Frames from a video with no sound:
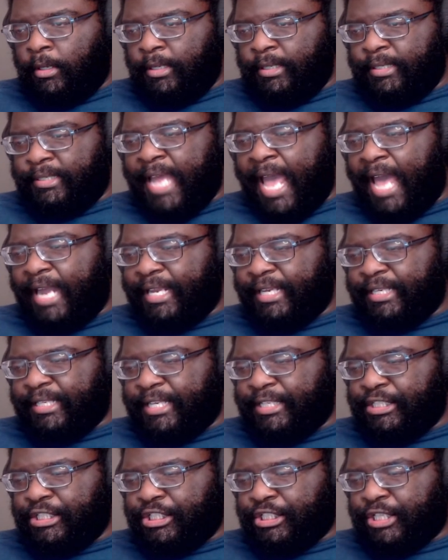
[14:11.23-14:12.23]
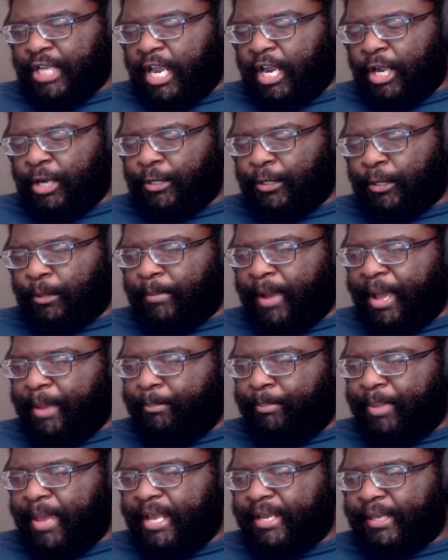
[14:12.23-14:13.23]
Daddy didn't check under my
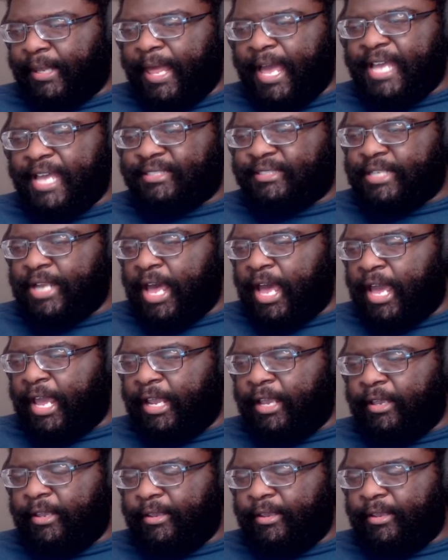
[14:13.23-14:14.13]
bed last night.